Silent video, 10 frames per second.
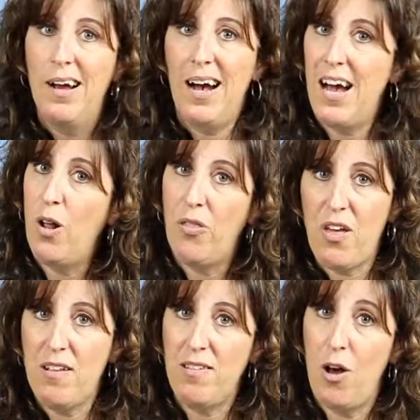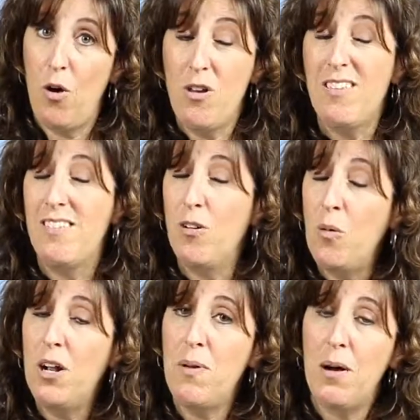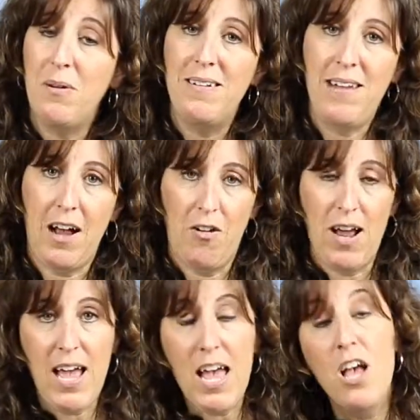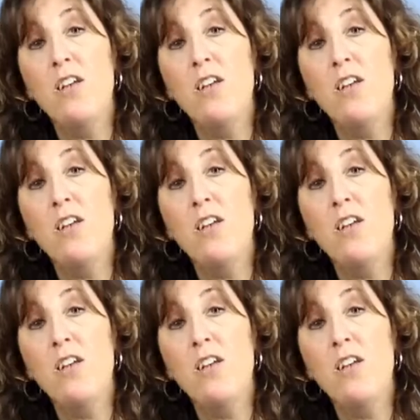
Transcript: I don't think so. You still want to be able to decorate,